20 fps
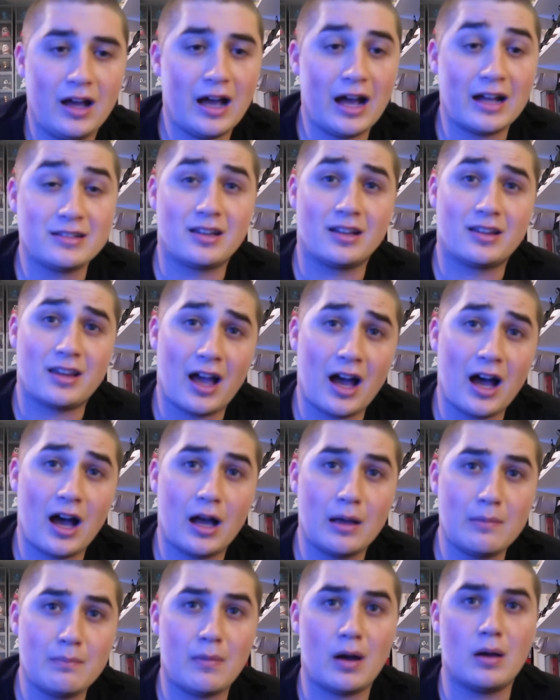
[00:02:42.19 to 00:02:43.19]
At the
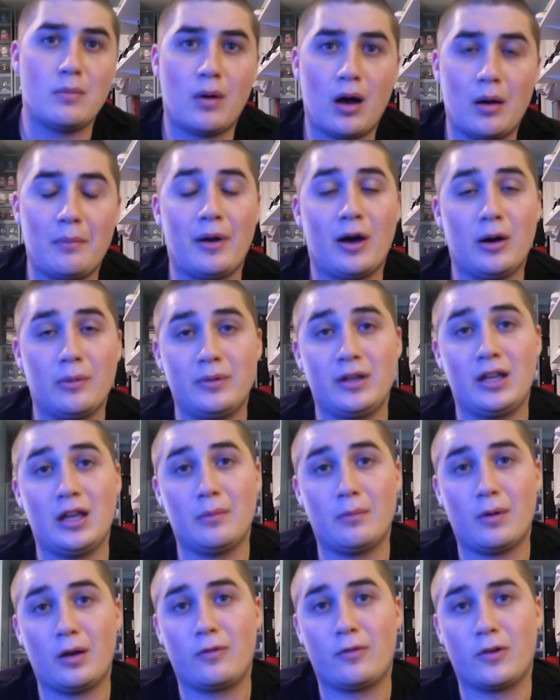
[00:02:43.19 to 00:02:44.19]
time, my mom helped me
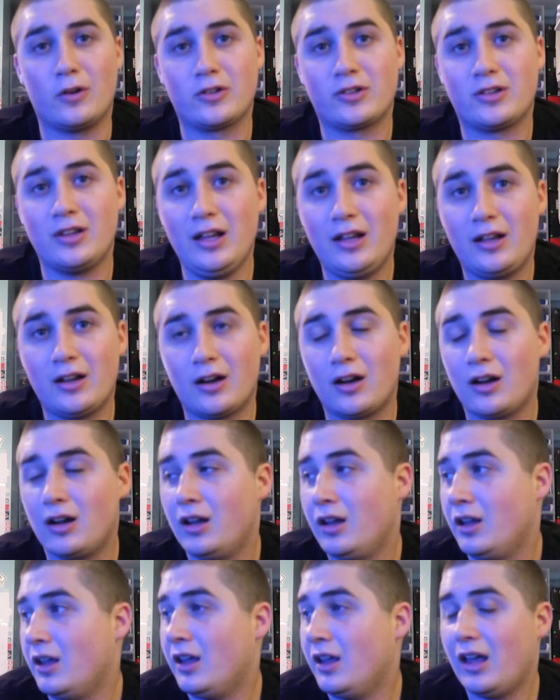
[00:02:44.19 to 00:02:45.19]
get my first sneaker,
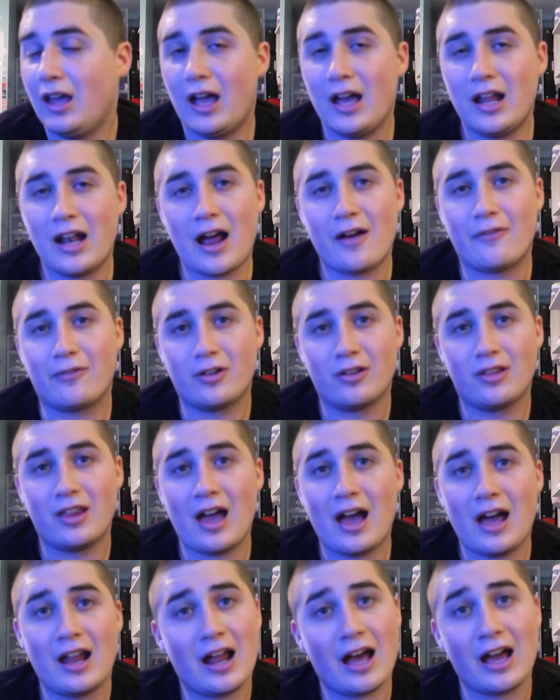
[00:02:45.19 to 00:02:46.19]
and after
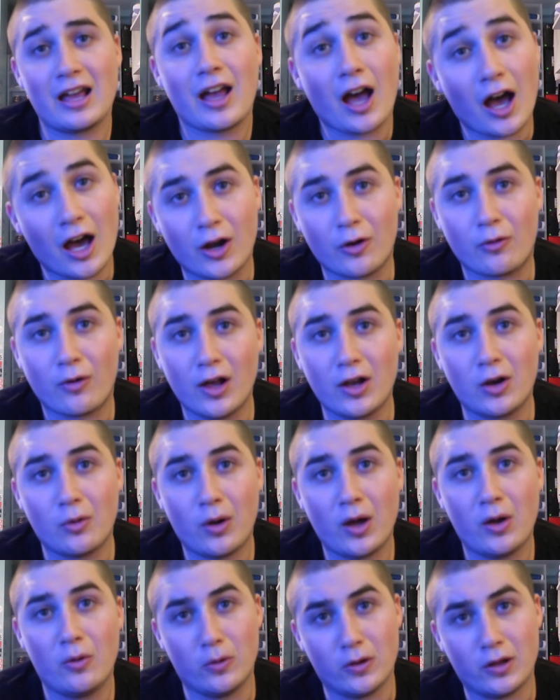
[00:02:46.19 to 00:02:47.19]
that, I kind of ran
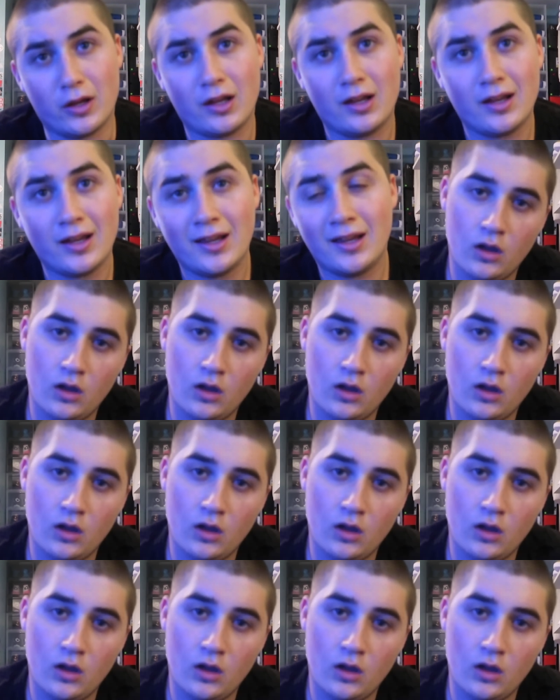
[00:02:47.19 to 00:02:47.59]
away with it.